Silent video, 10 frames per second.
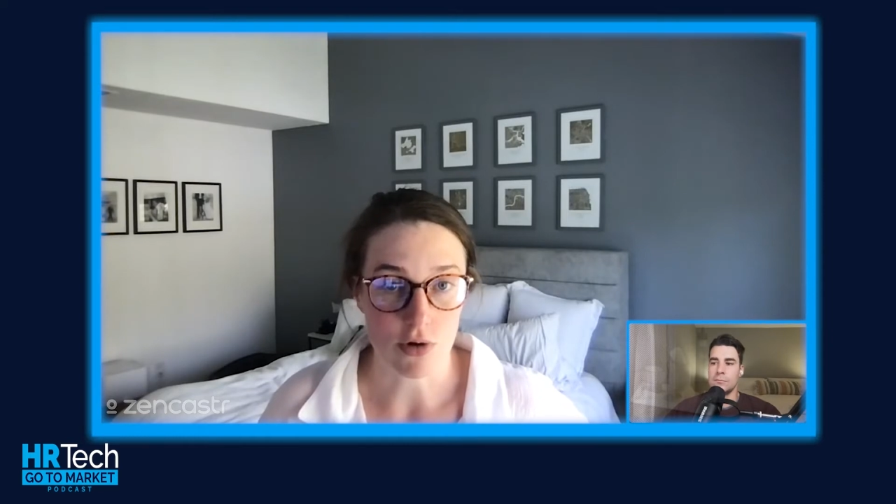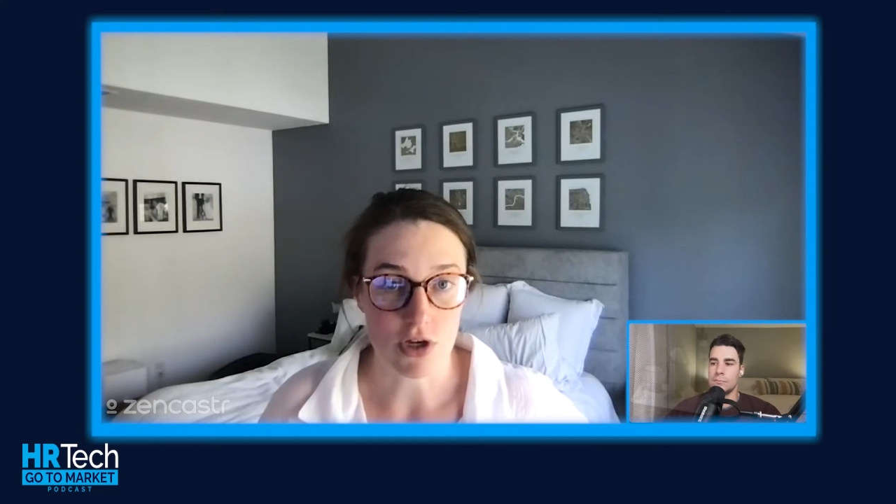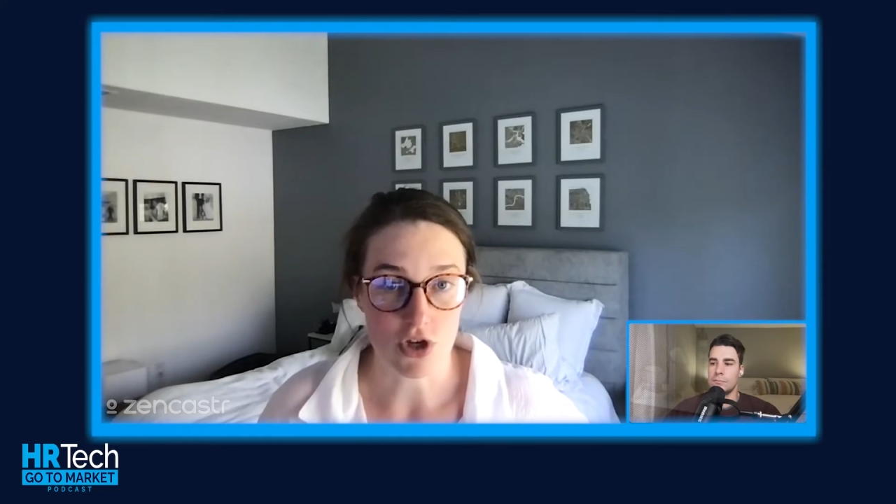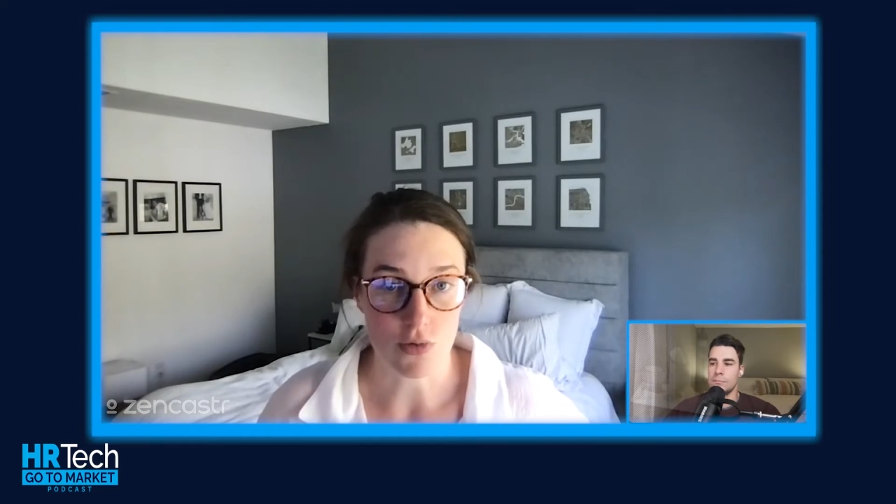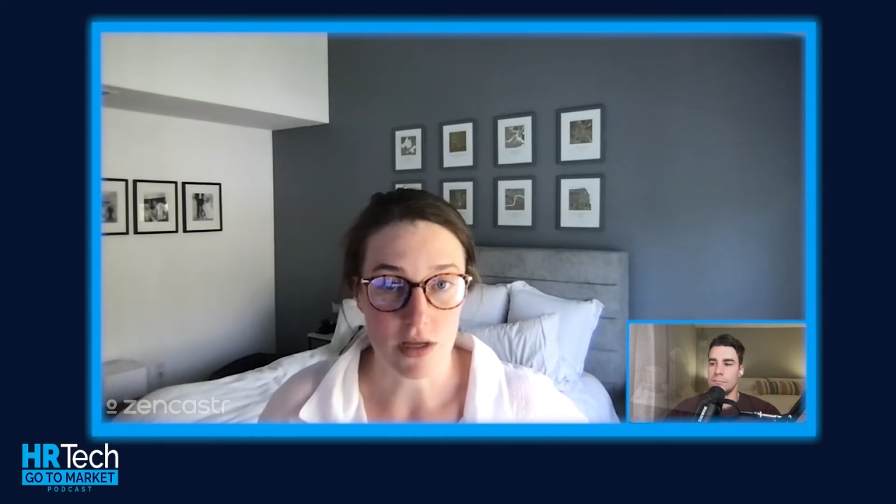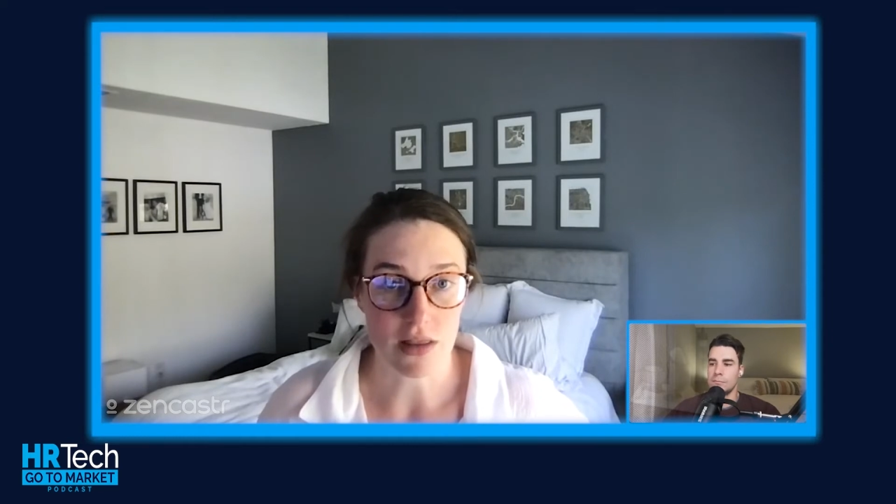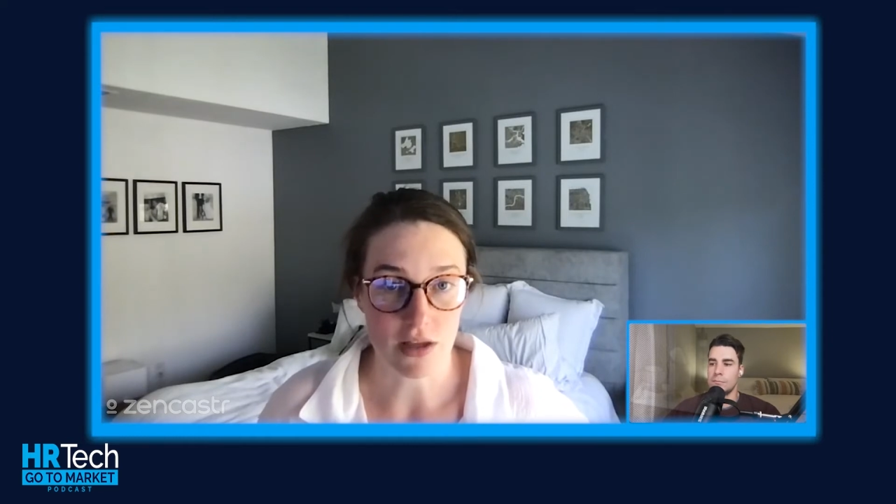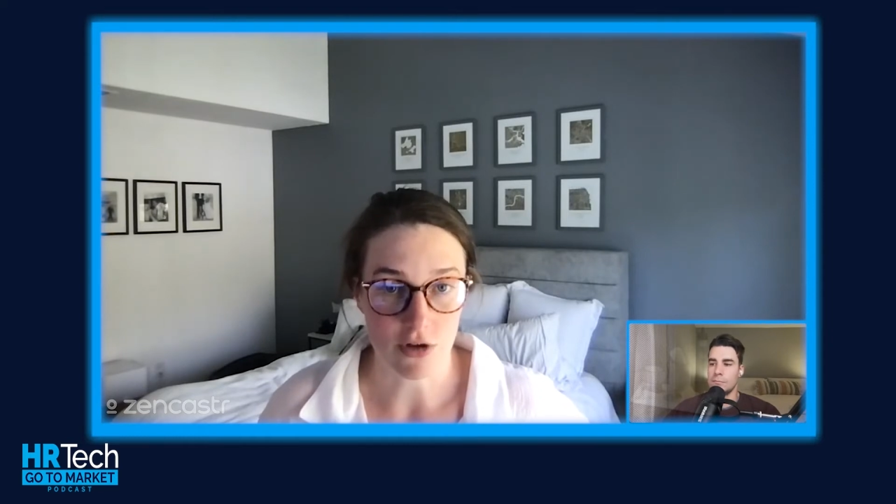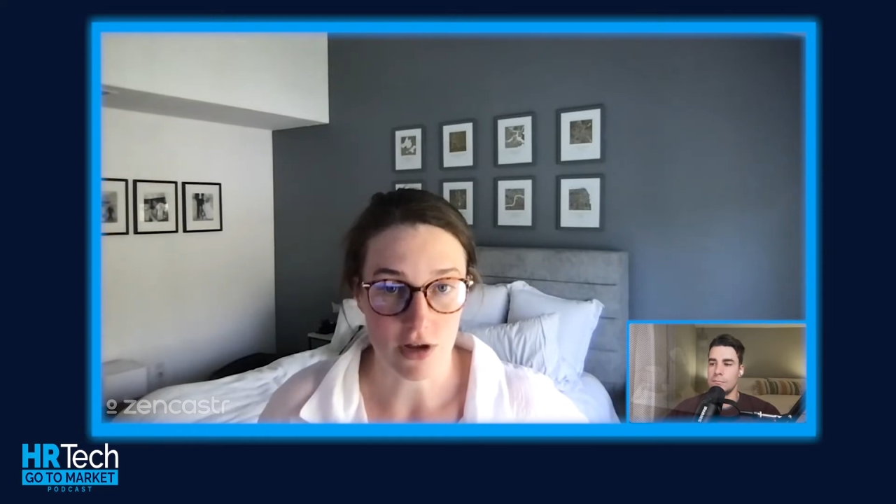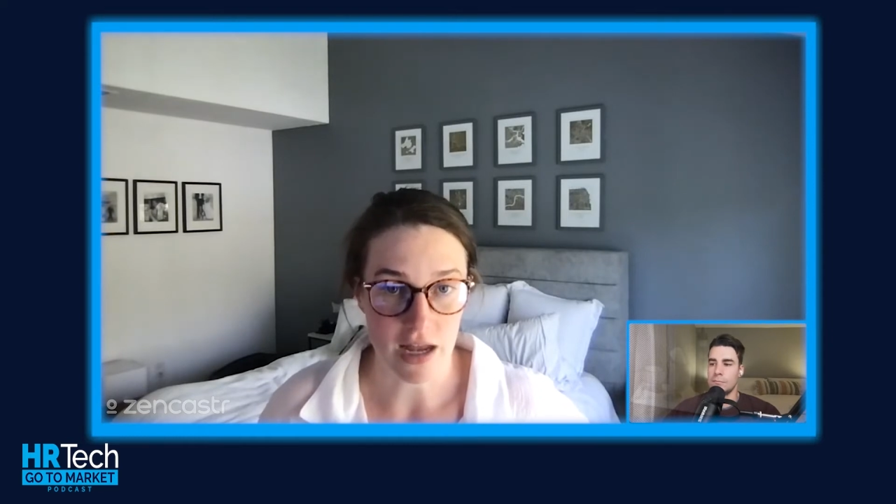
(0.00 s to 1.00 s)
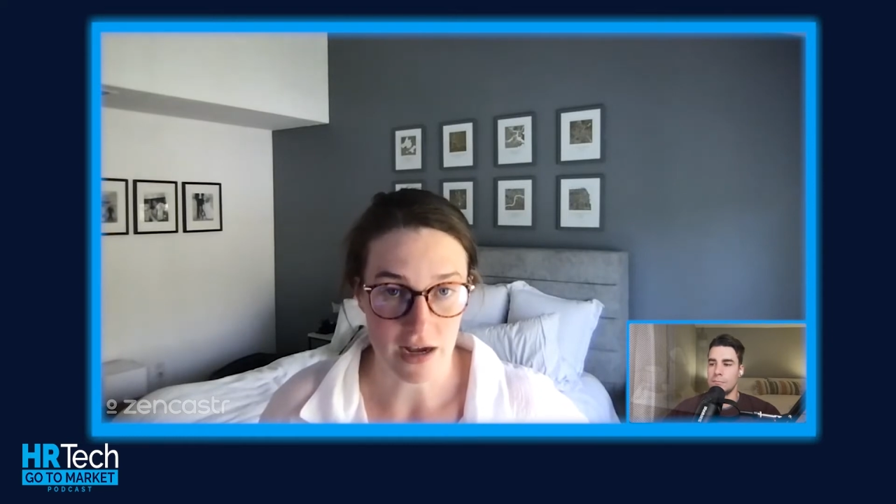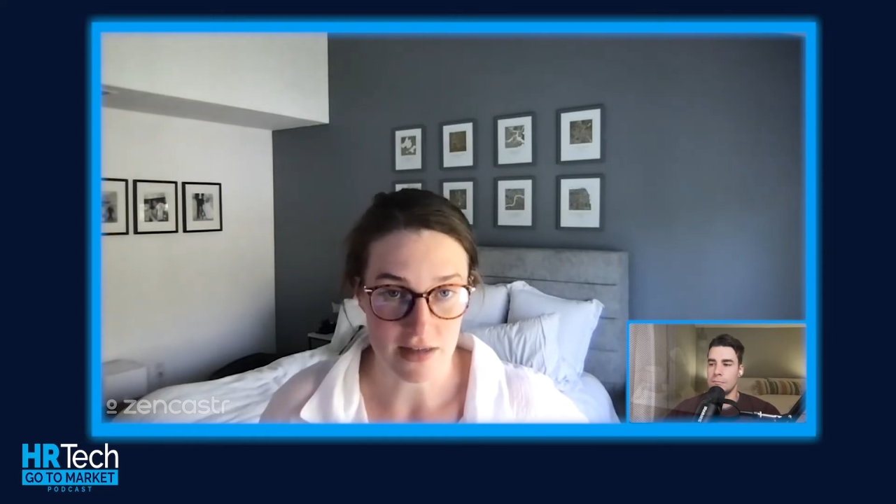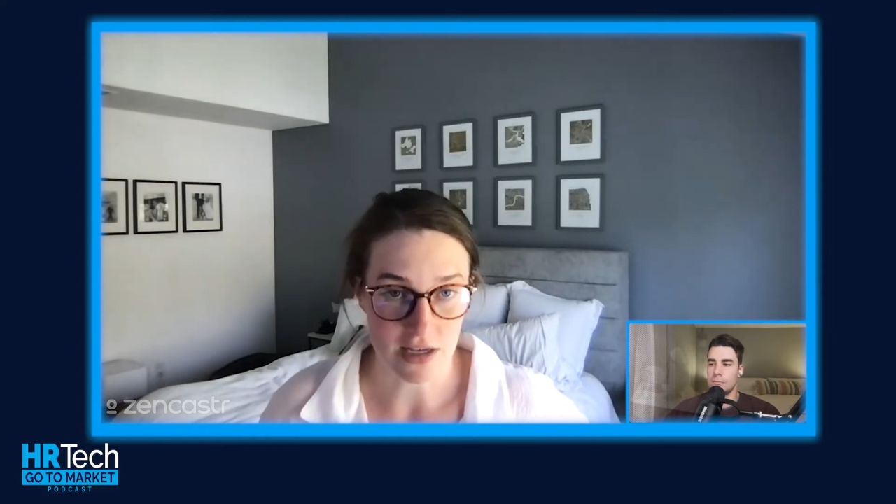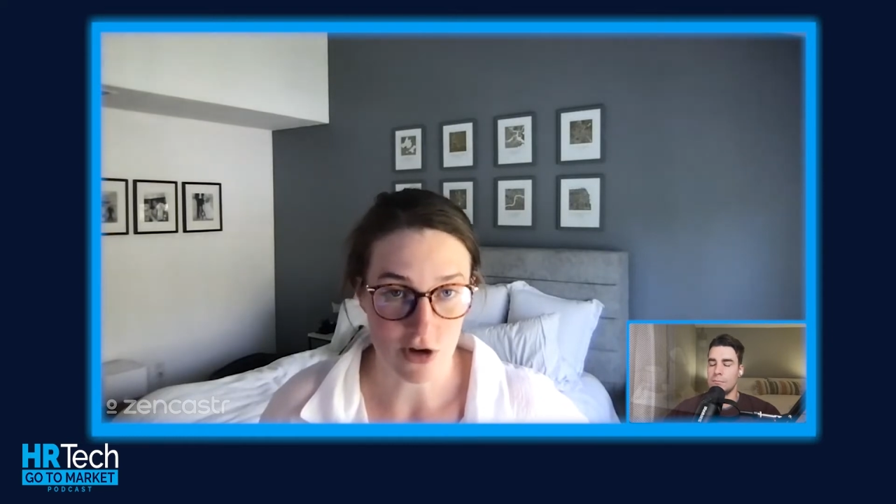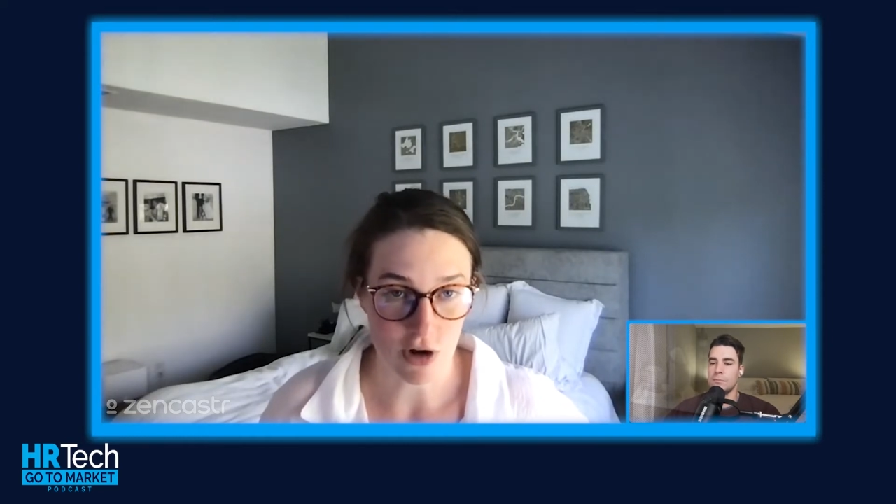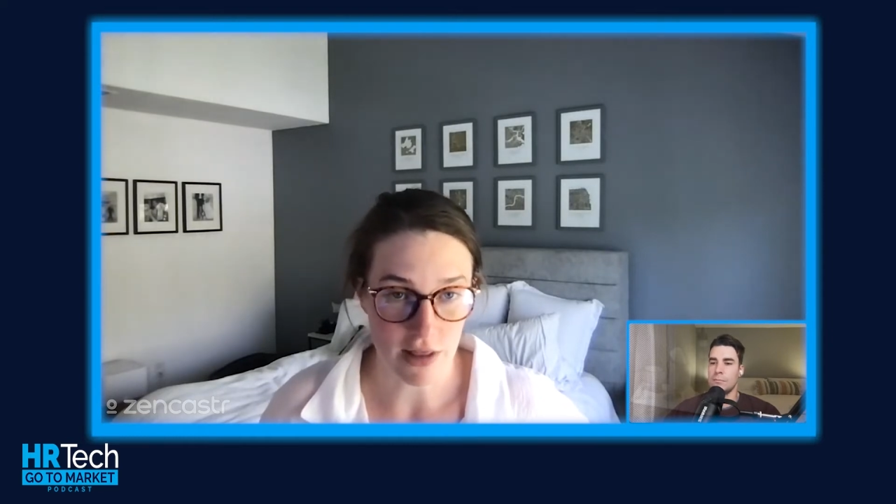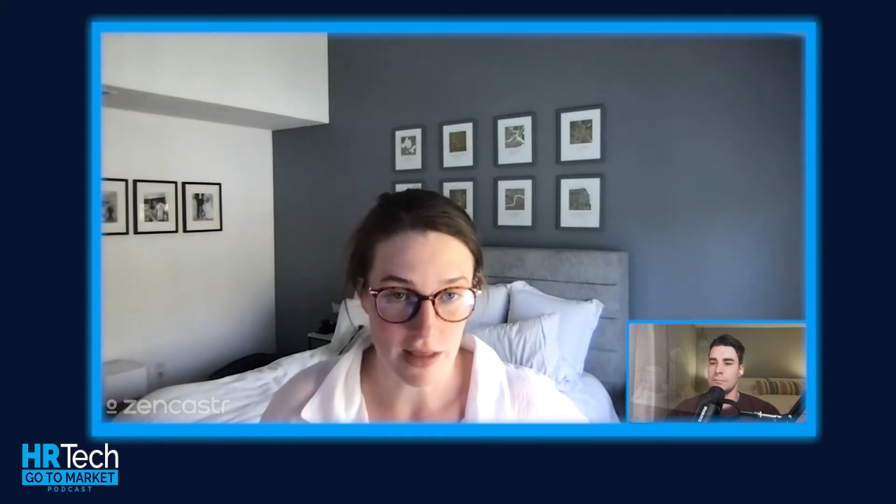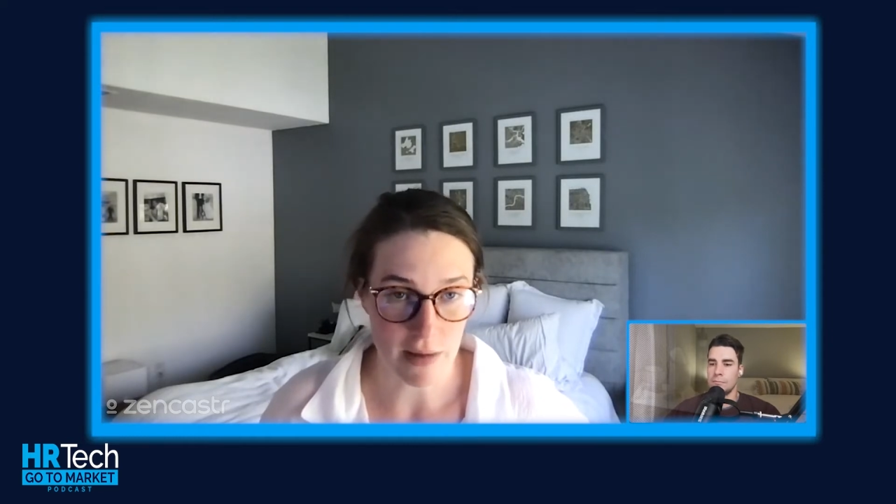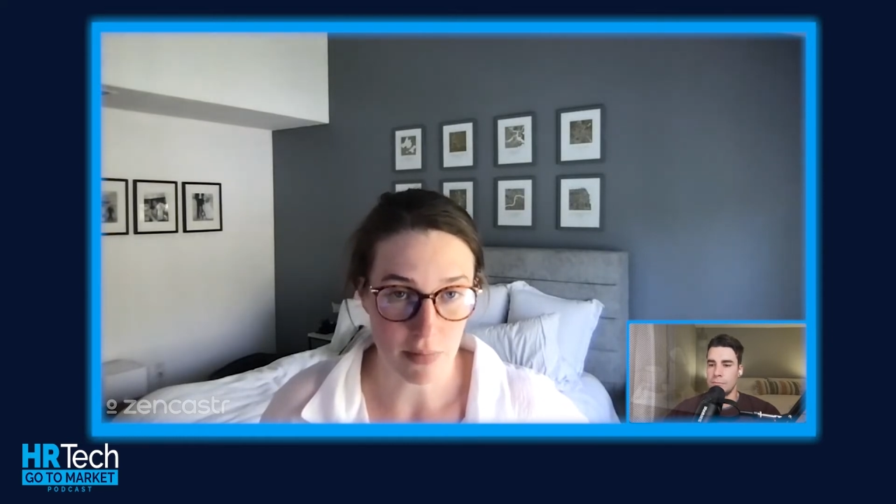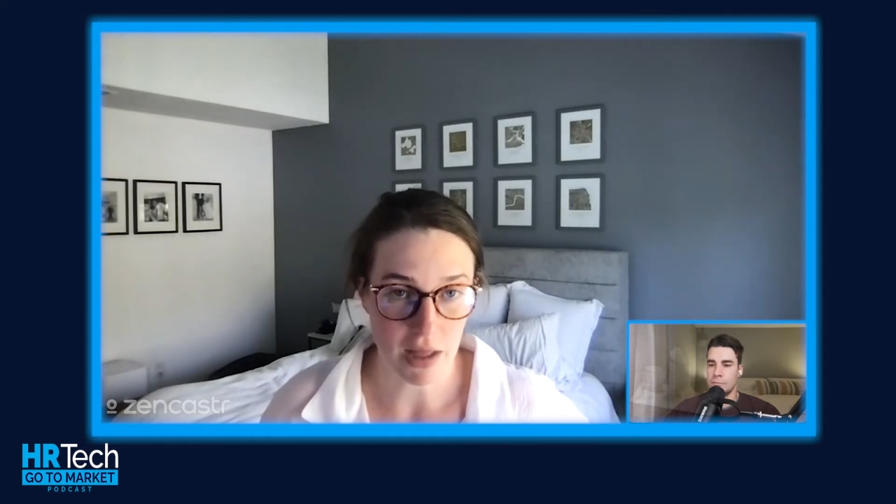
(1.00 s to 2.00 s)
And do we think you can execute on
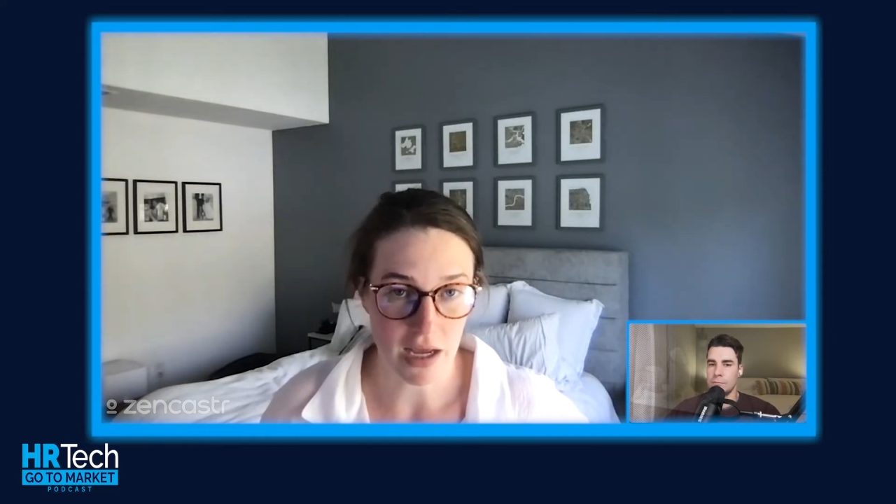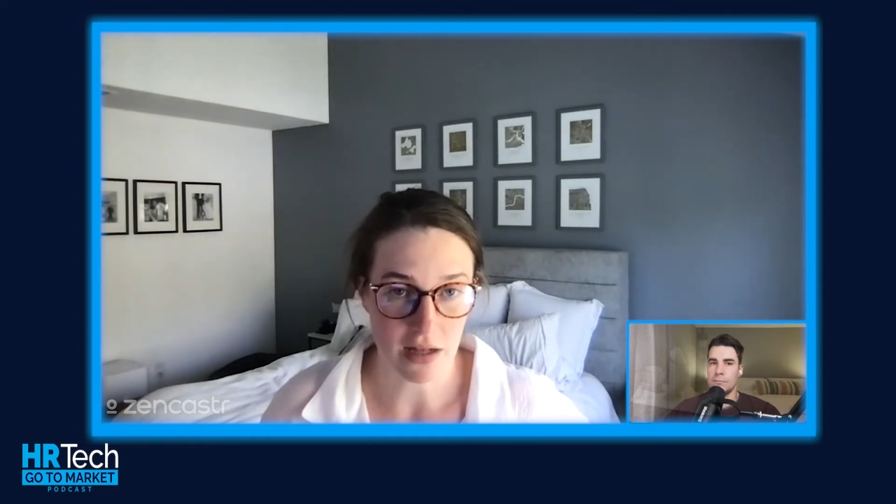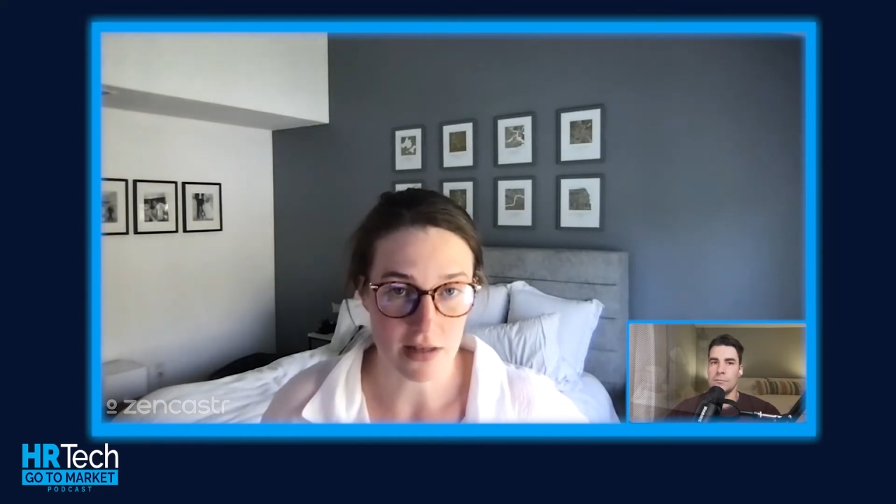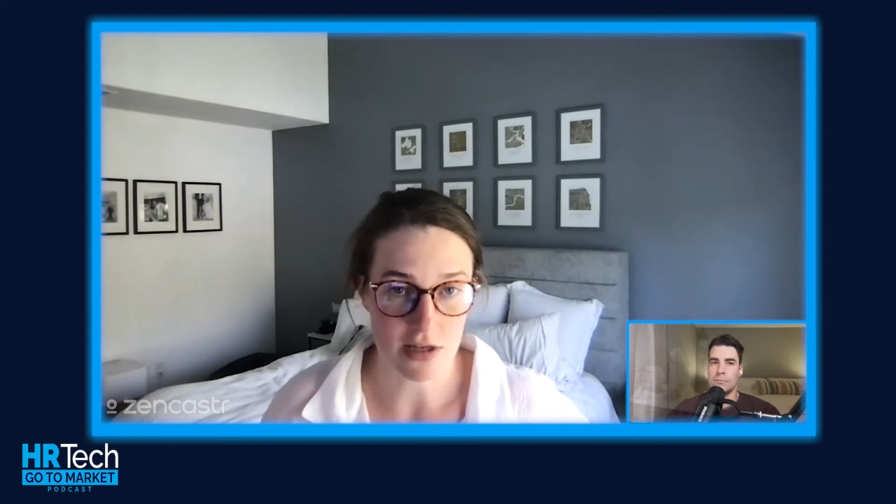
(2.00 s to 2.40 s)
that plan?